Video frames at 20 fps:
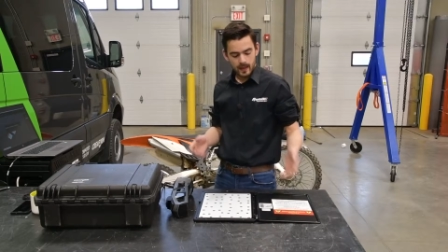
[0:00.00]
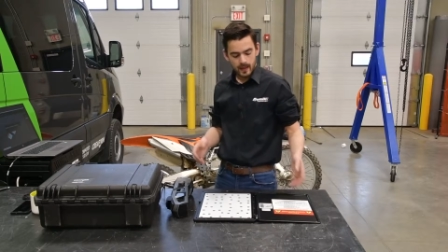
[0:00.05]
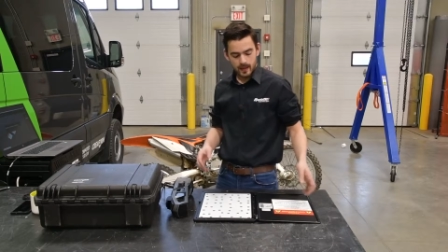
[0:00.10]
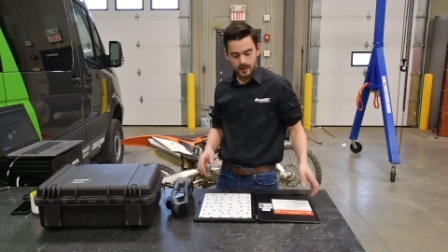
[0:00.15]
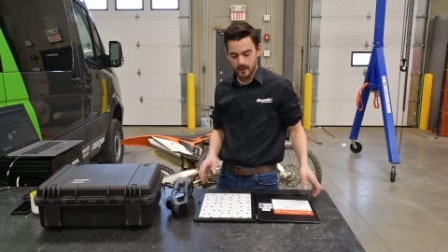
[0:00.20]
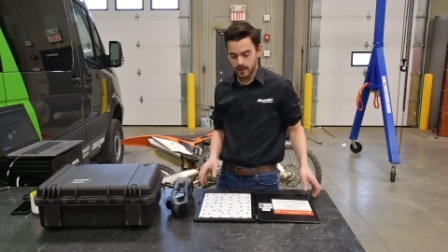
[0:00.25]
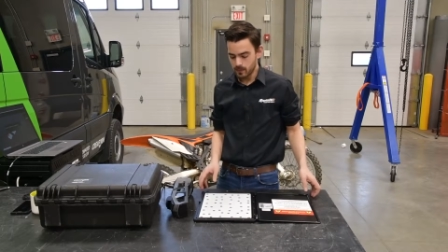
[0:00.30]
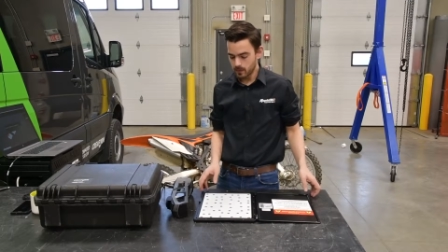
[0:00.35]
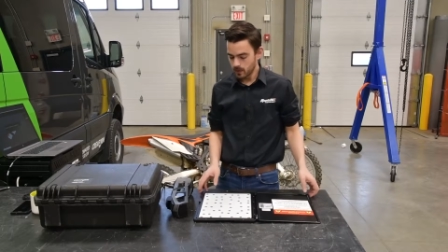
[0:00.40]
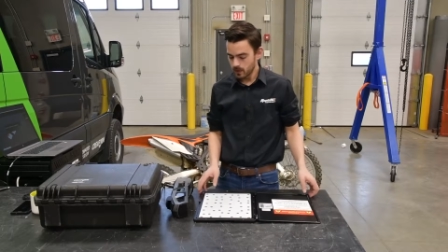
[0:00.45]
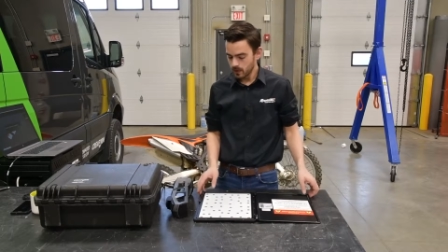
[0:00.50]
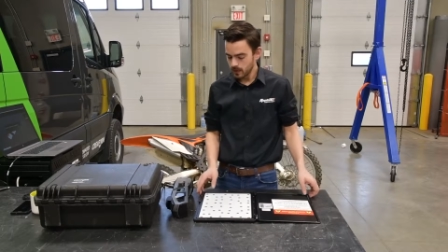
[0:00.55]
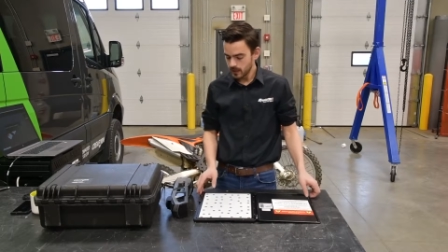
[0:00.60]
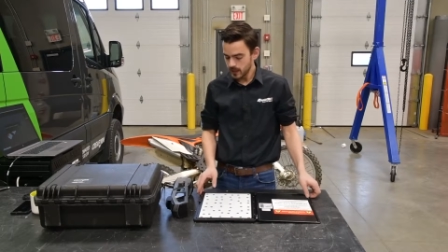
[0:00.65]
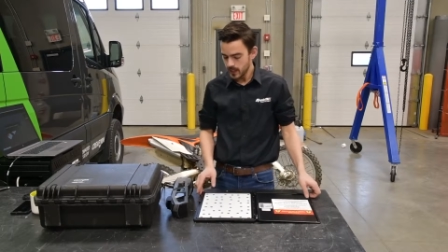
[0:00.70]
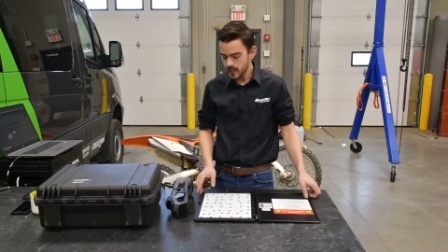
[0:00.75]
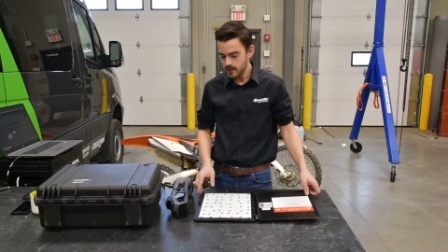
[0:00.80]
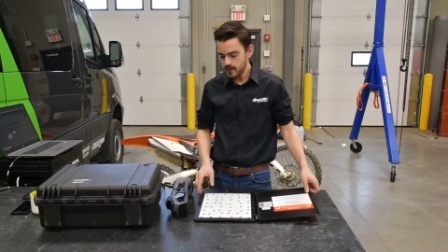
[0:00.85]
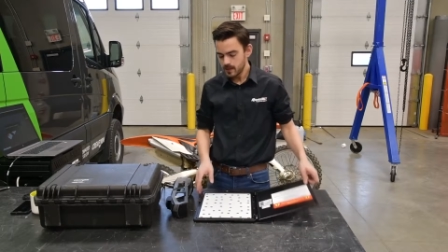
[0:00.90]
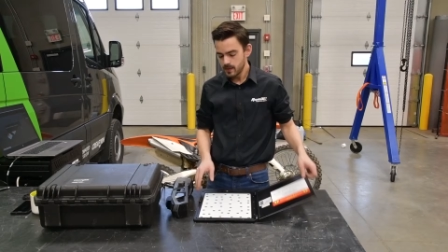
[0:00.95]
And then we're all
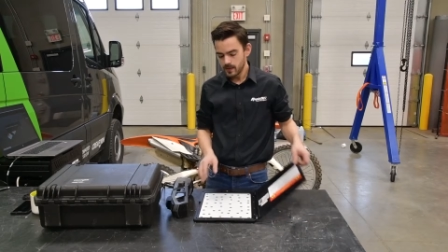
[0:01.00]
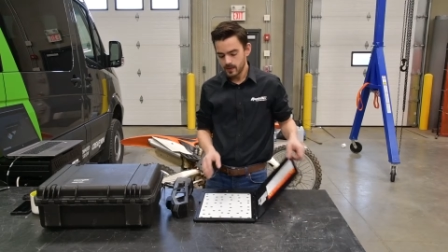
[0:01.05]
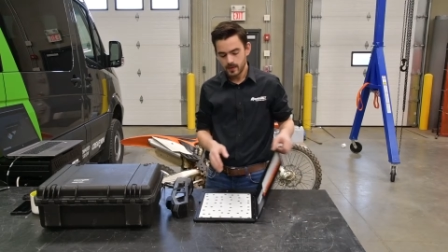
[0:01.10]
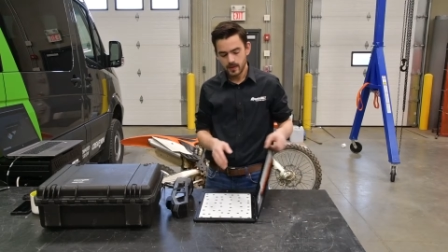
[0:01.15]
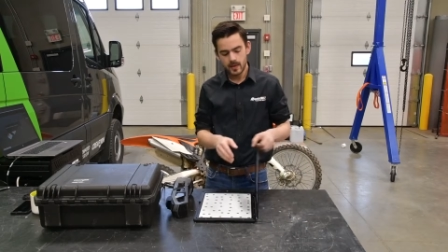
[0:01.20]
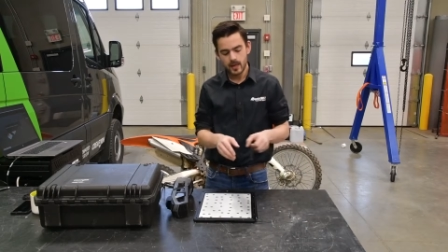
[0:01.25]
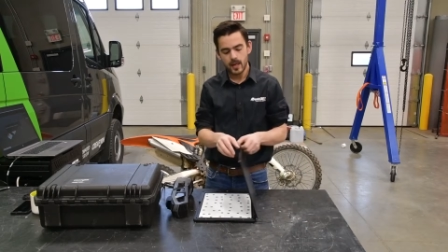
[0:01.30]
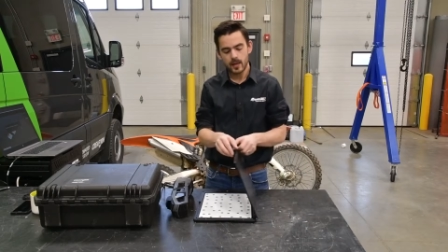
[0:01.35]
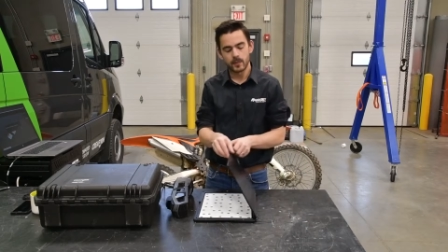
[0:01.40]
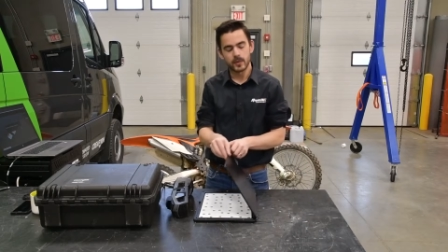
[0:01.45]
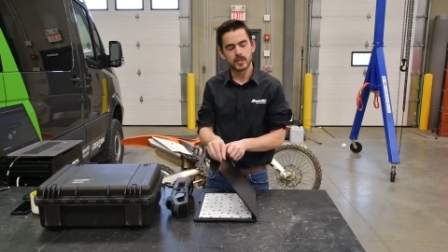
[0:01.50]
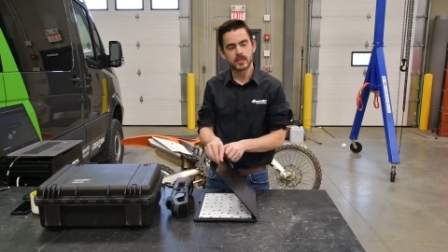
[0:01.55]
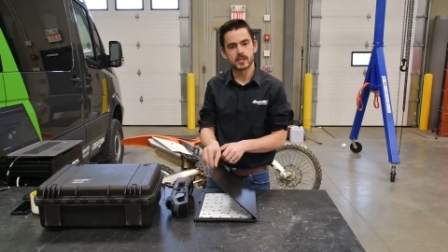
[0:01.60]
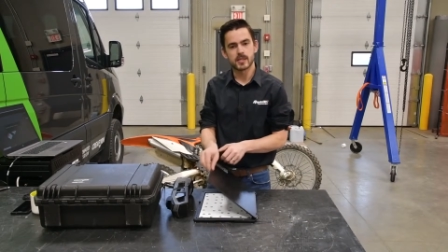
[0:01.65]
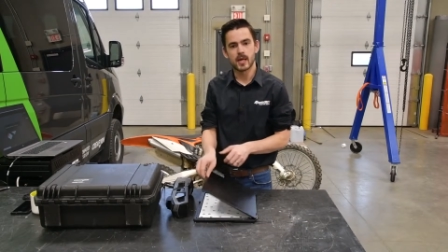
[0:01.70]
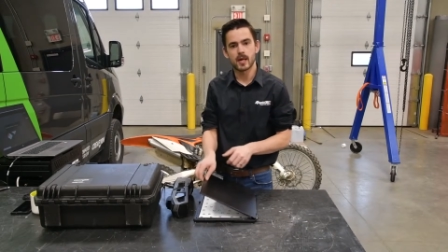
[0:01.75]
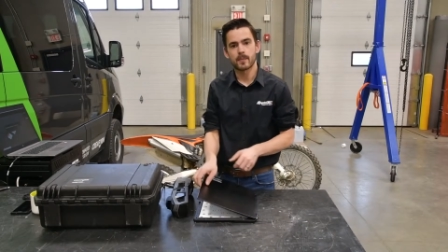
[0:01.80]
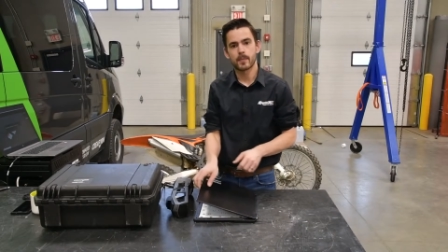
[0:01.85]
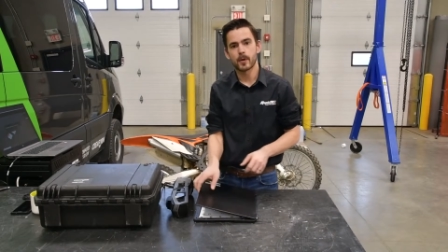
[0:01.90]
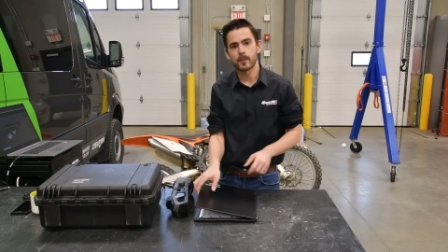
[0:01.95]
done, and we can
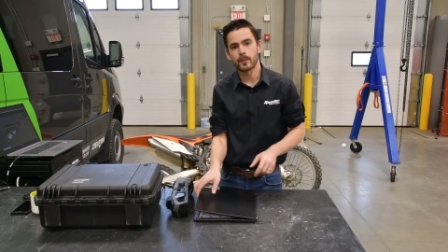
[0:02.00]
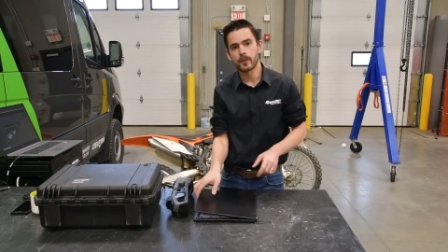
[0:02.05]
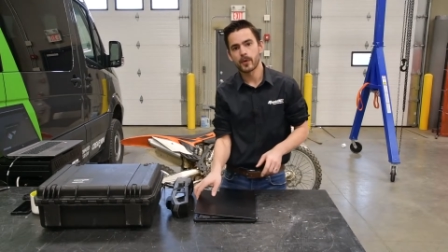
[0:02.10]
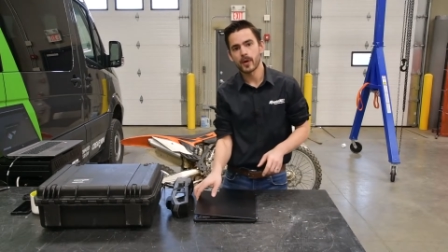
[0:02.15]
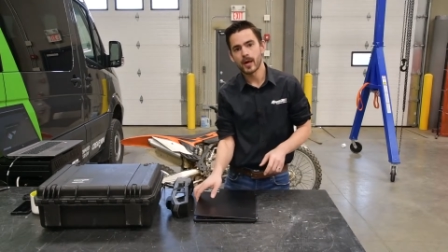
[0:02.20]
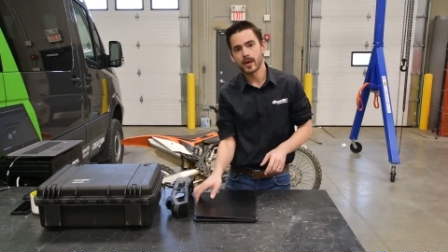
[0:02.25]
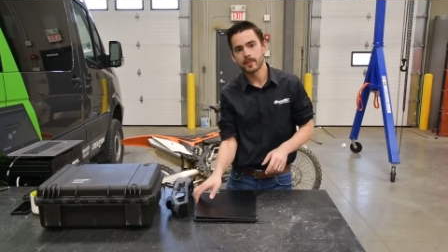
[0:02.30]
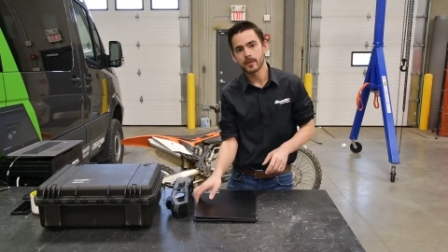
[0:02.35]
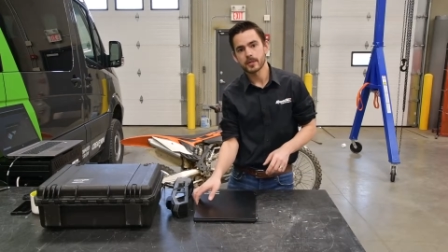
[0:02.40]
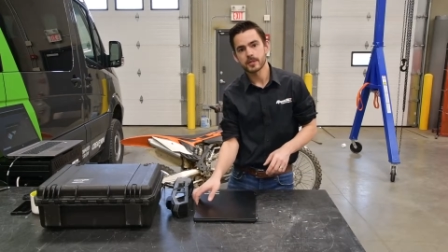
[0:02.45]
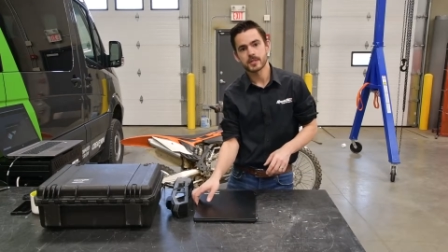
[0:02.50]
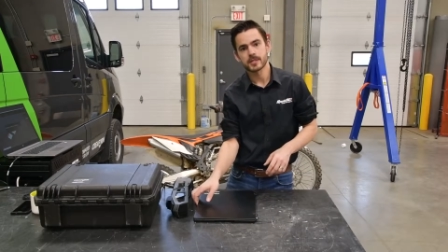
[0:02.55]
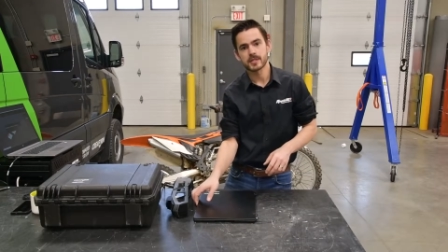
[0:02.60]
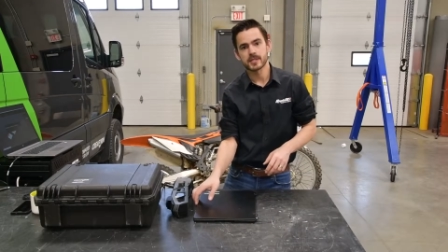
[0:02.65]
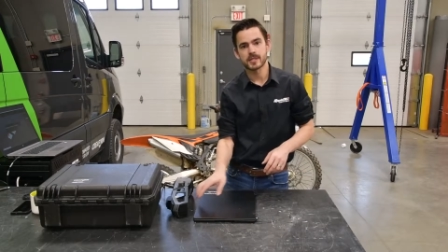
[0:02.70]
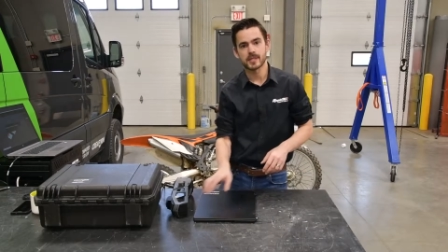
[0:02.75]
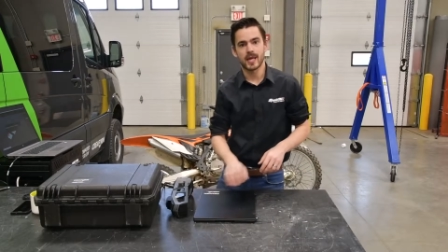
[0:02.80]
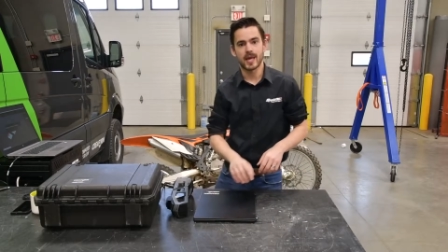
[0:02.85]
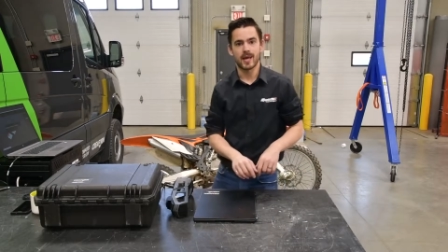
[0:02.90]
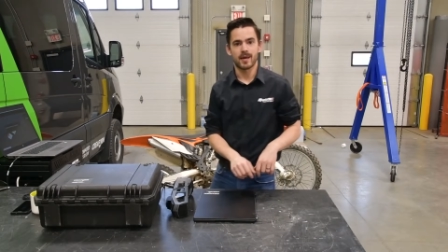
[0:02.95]
set up our parameters to
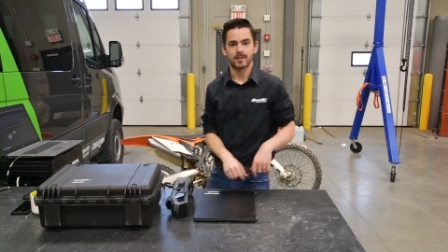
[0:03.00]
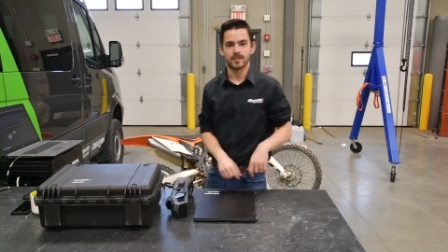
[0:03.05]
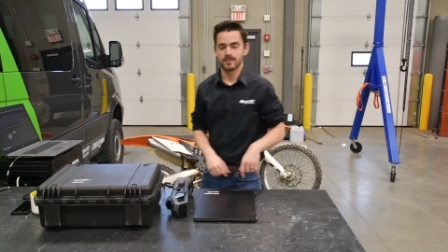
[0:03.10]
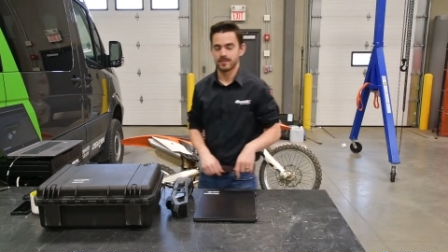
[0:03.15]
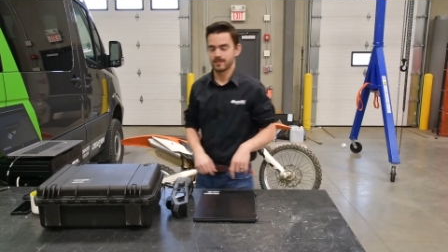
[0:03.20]
scan.